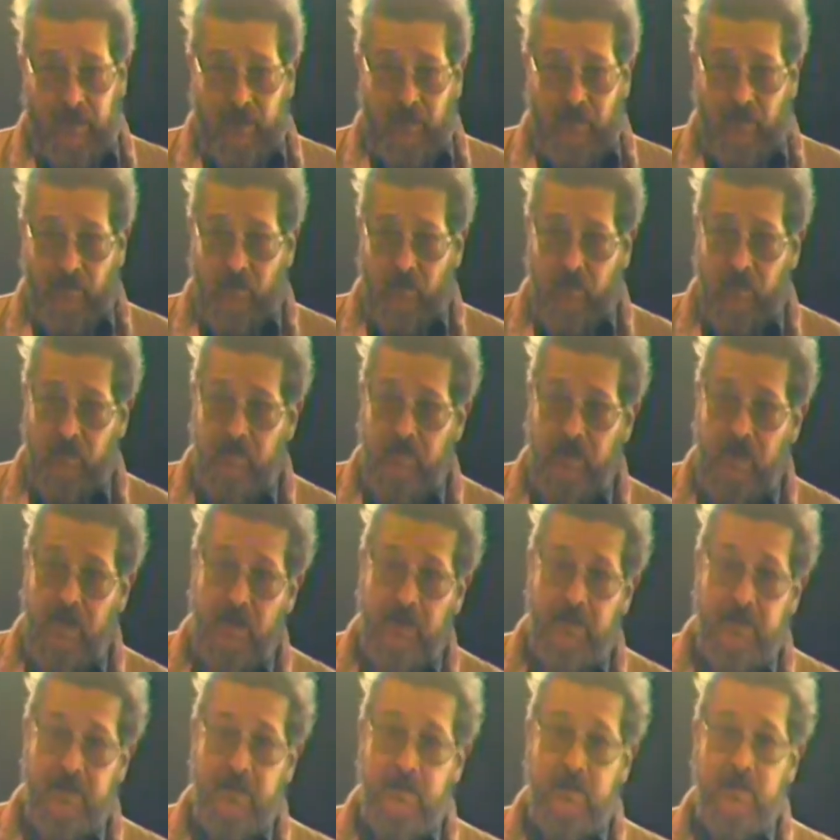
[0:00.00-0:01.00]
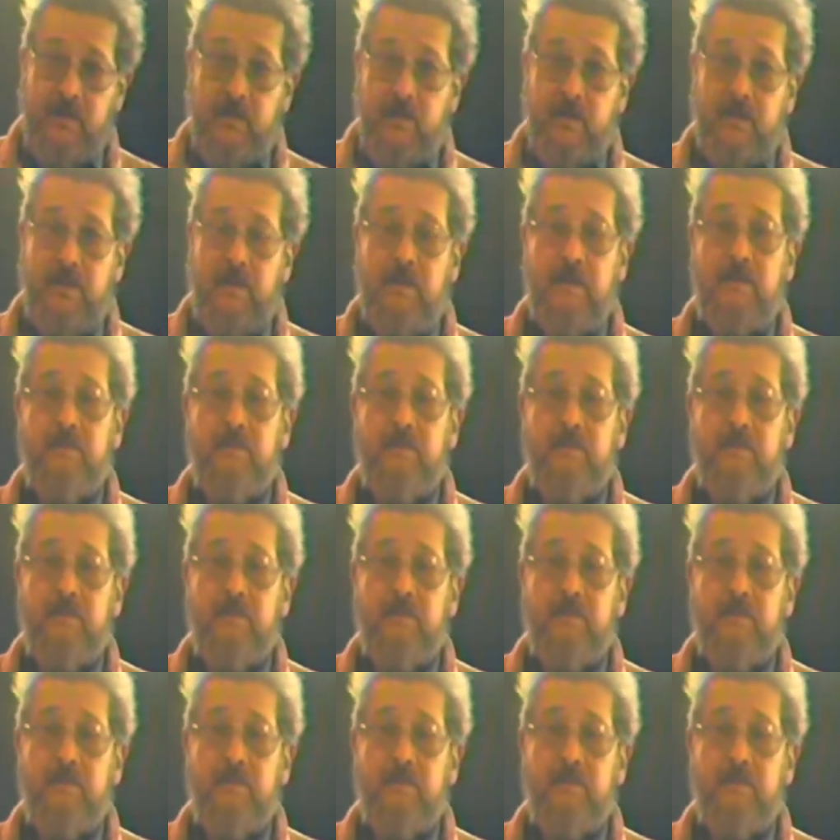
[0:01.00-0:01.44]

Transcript: for a politician's